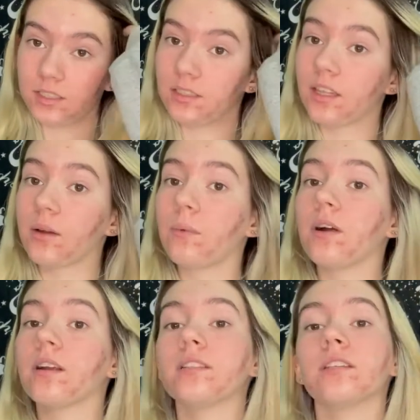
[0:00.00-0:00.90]
there
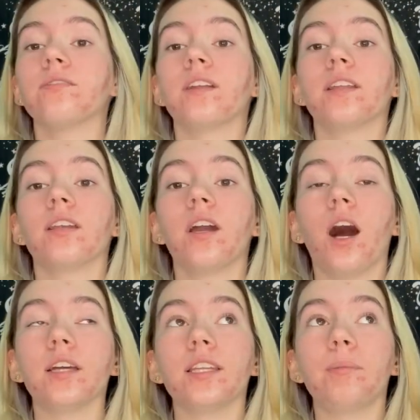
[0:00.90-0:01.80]
were different
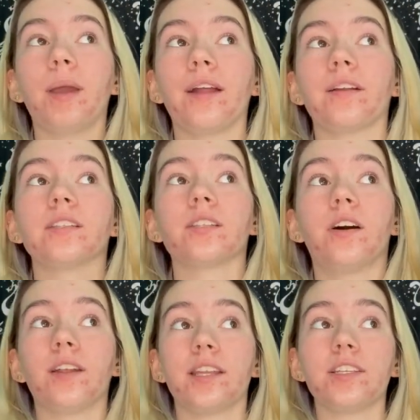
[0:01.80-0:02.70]
godly parents
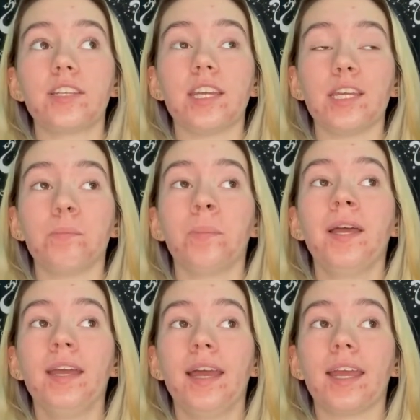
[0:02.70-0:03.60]
on each team,
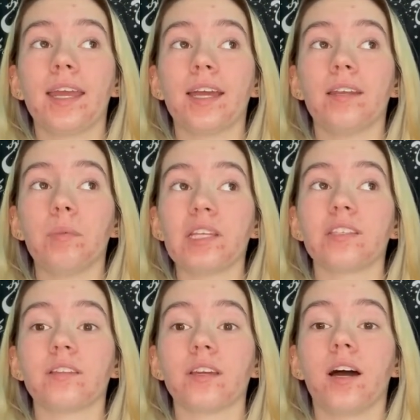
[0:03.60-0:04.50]
and based
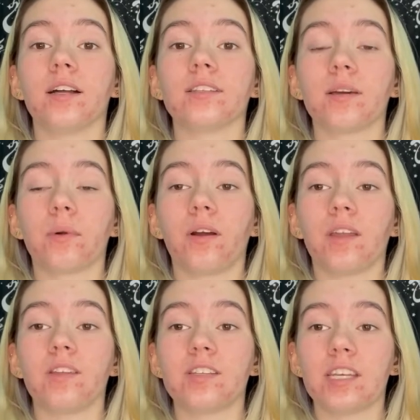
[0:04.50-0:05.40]
on the gods that were on
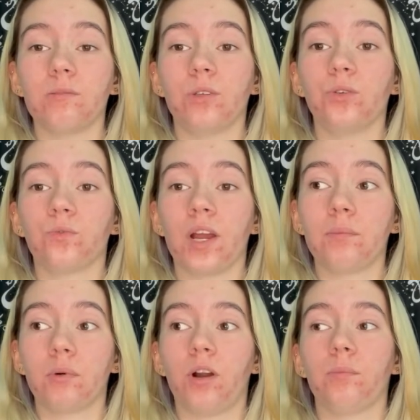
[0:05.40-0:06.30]
each team, you
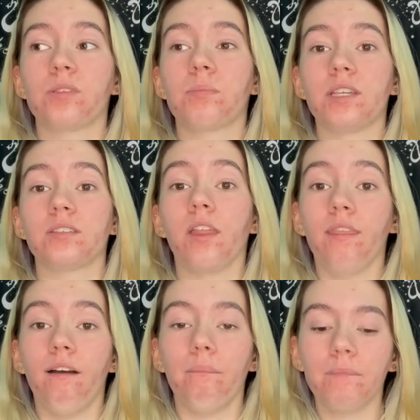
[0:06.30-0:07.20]
read prompts based on
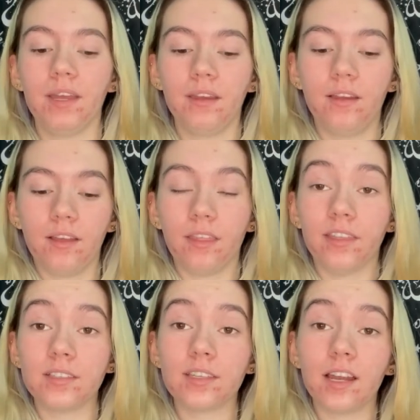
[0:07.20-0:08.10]
them.
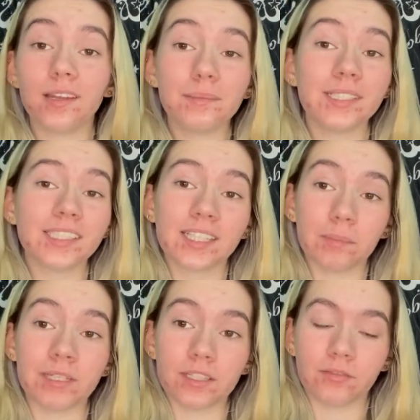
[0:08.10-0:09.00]
This time is going to
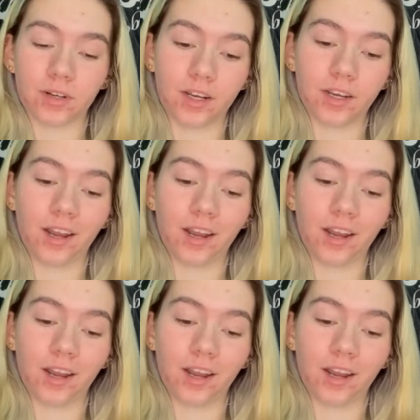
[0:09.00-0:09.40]
be different.